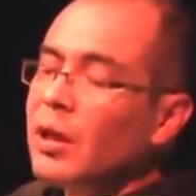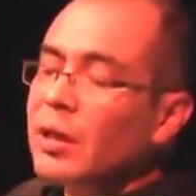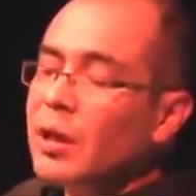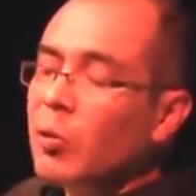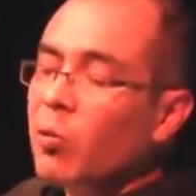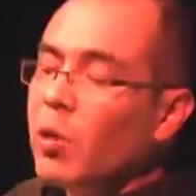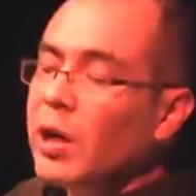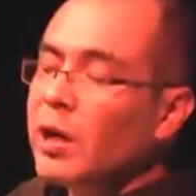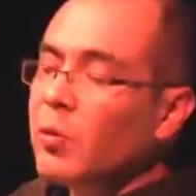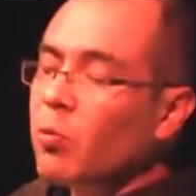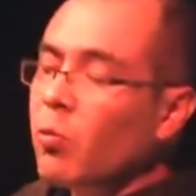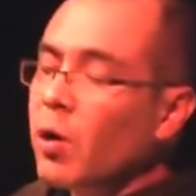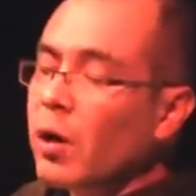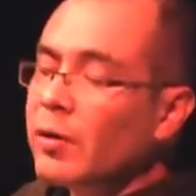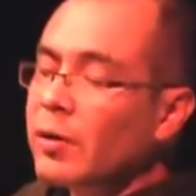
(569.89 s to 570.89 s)
The way it
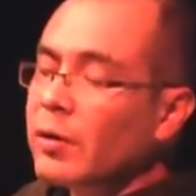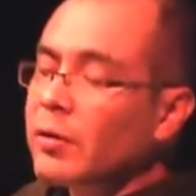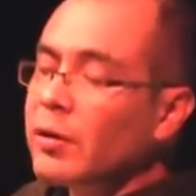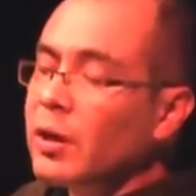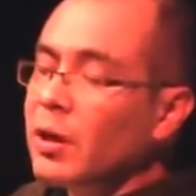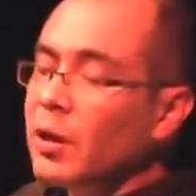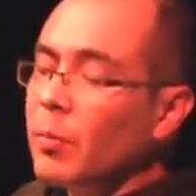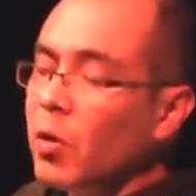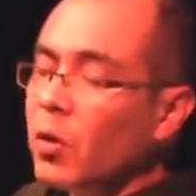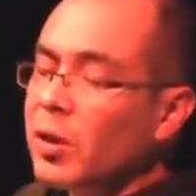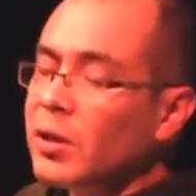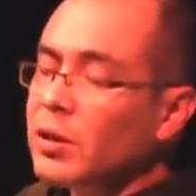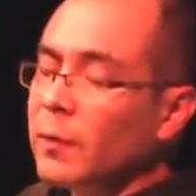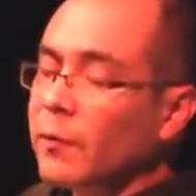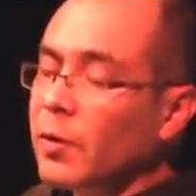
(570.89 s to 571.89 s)
watered in the
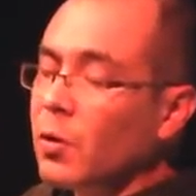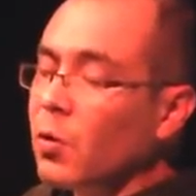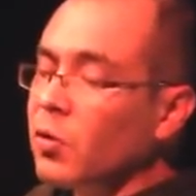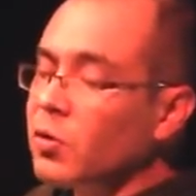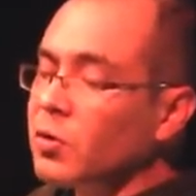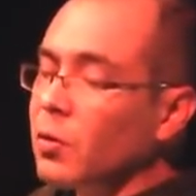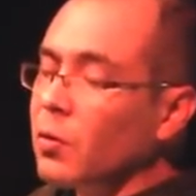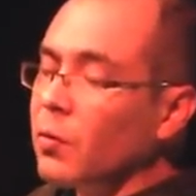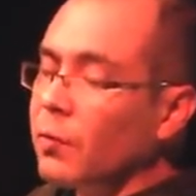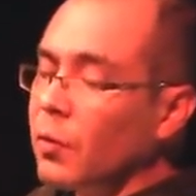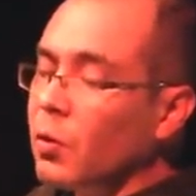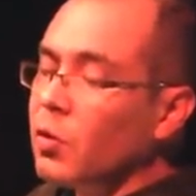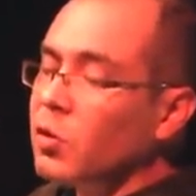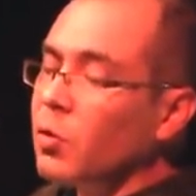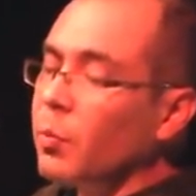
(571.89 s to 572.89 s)
bodies of those, of
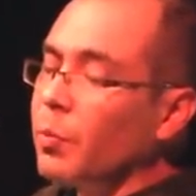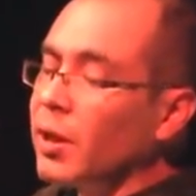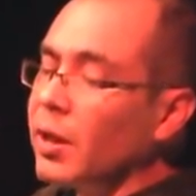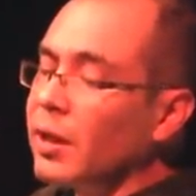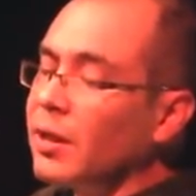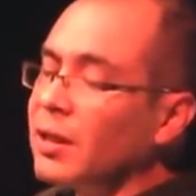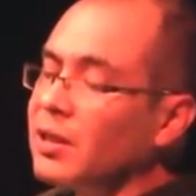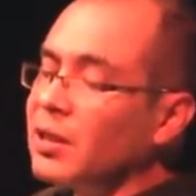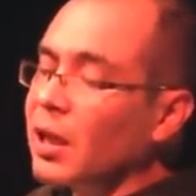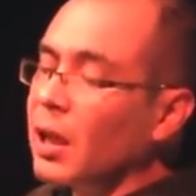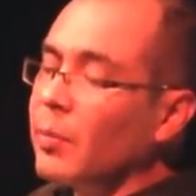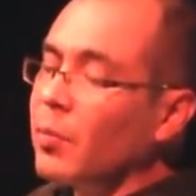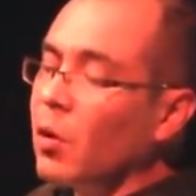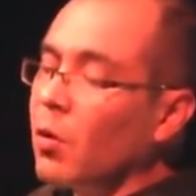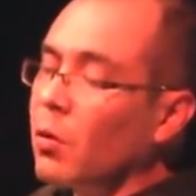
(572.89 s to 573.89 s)
those who played the
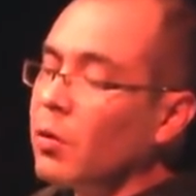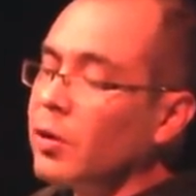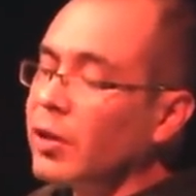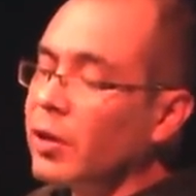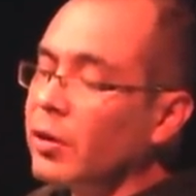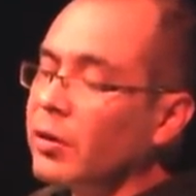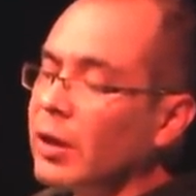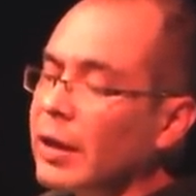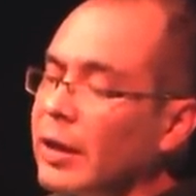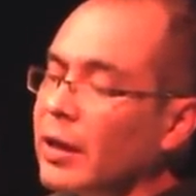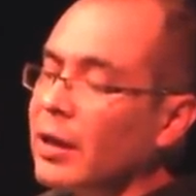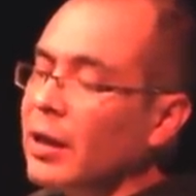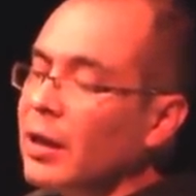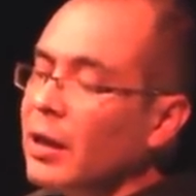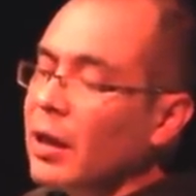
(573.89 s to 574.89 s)
same old herdic